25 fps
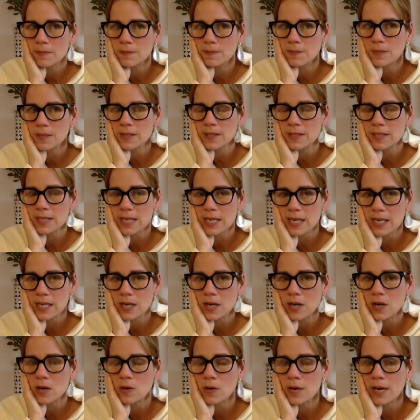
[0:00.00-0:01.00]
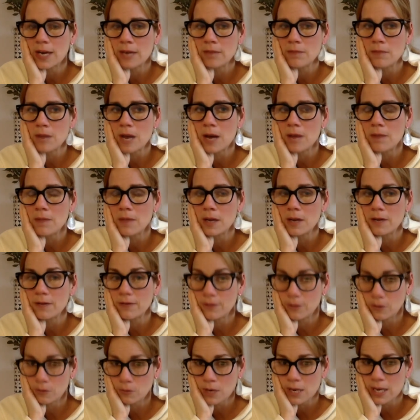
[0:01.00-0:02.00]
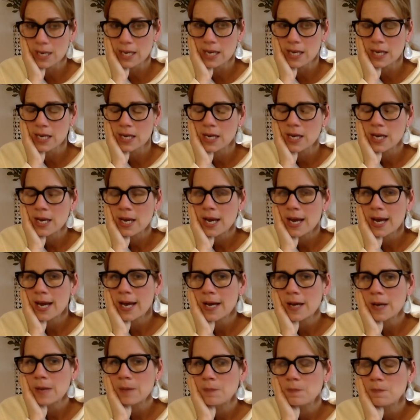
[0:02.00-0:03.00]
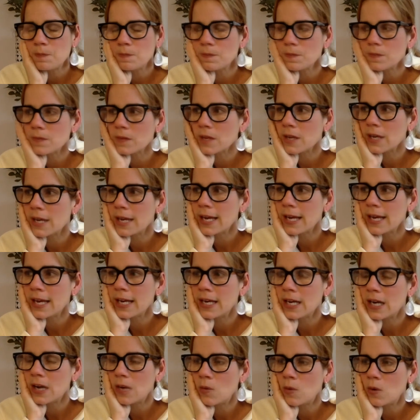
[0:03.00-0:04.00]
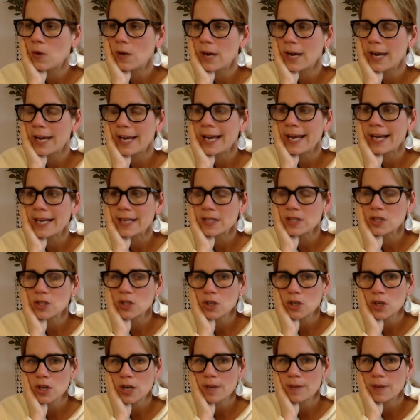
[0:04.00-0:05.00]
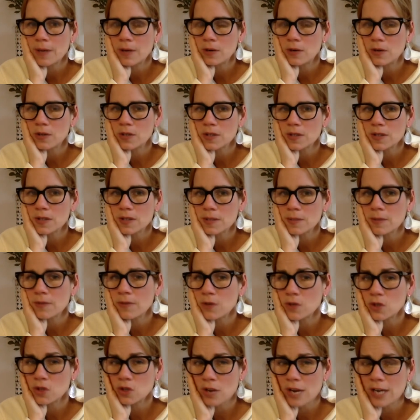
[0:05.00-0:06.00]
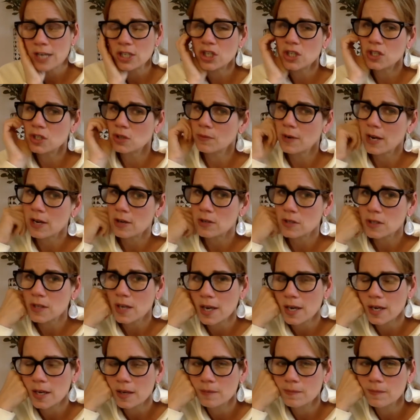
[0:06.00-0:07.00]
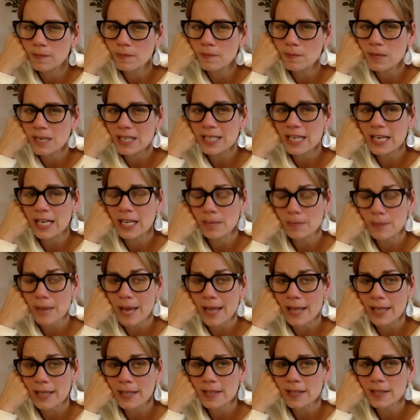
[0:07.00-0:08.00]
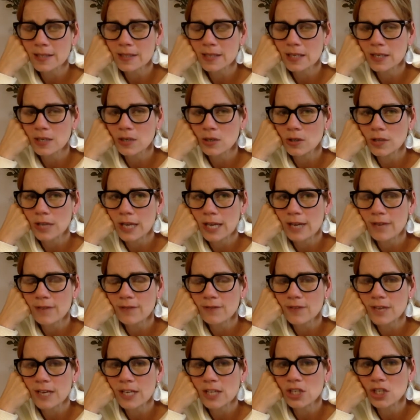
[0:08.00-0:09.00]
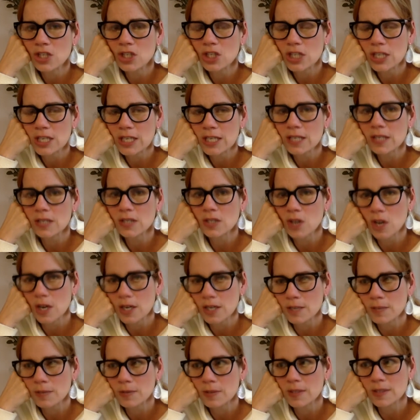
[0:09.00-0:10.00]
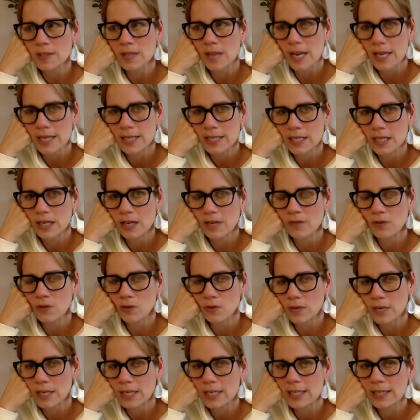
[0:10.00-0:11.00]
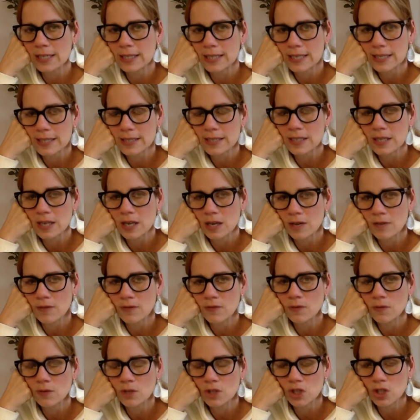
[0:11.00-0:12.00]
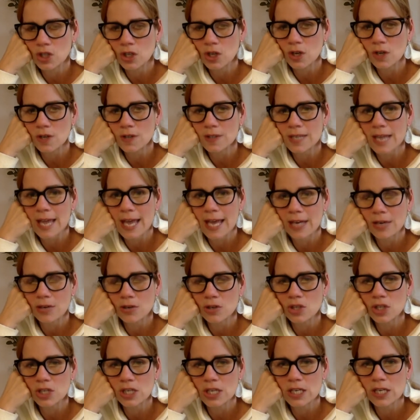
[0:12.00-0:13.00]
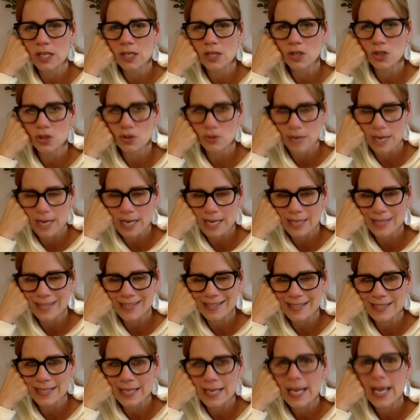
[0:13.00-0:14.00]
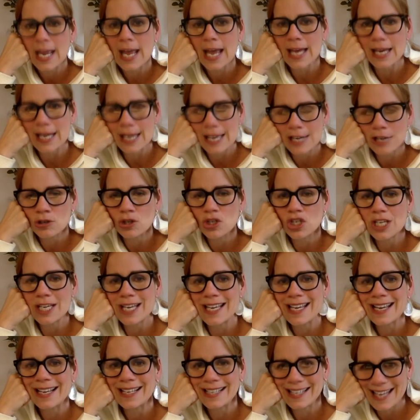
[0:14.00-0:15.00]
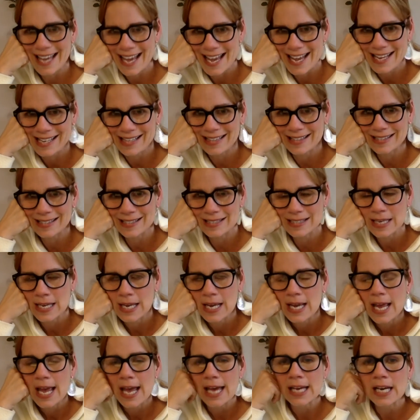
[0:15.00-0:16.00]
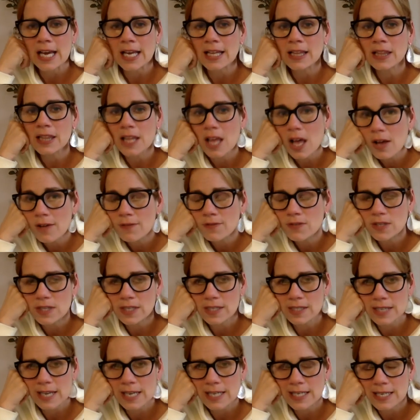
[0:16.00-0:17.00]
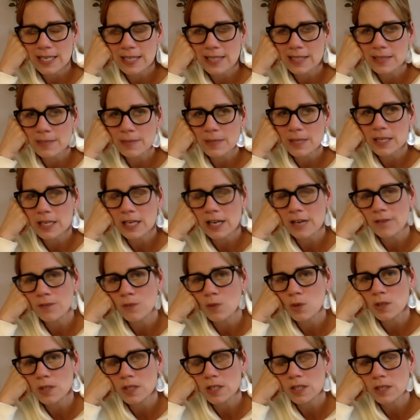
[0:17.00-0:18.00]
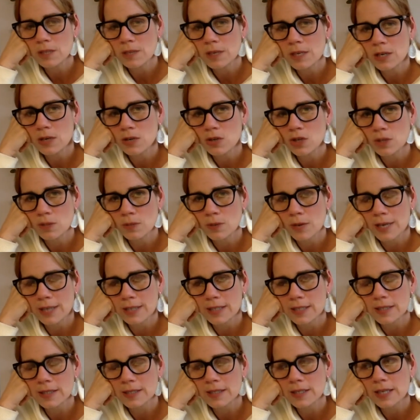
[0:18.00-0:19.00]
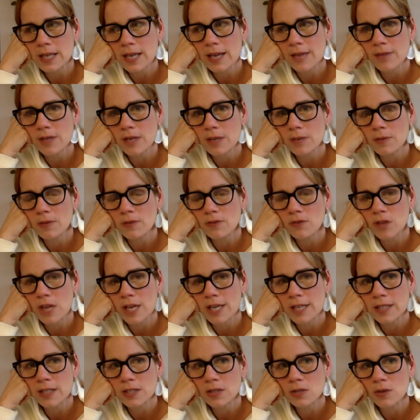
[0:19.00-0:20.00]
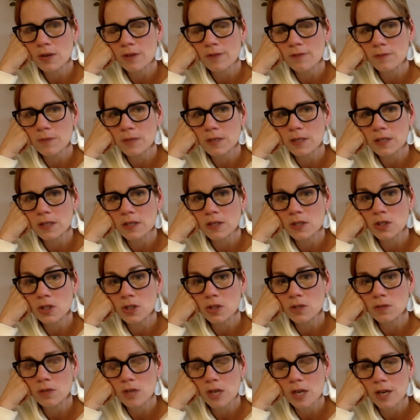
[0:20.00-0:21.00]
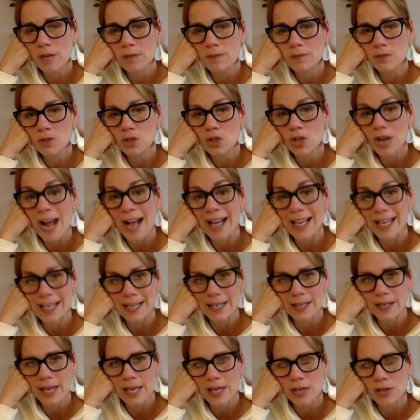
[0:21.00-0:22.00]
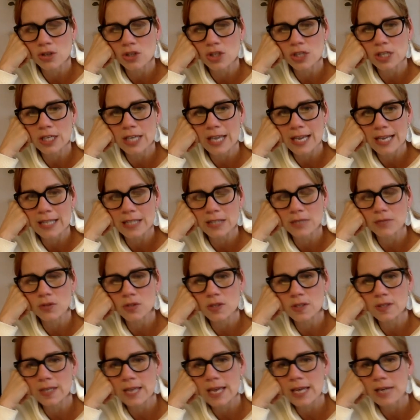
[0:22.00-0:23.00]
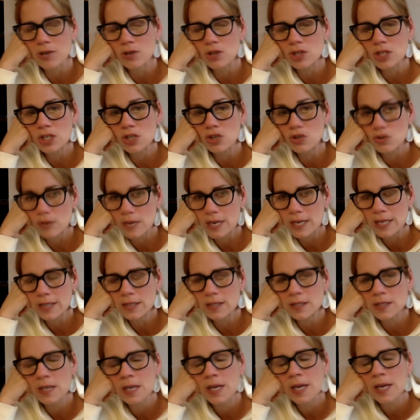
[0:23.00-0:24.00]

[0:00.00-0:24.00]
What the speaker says: CEO and mom of 3, and I asked her about some of her strategies around maintaining balance in her life, and she talked about this idea of creating a list of what she calls energy drains and energy gains. And I loved this idea. It's something that I've worked into my coaching practice, and I have a number of clients who have been tracking energy gains versus energy drains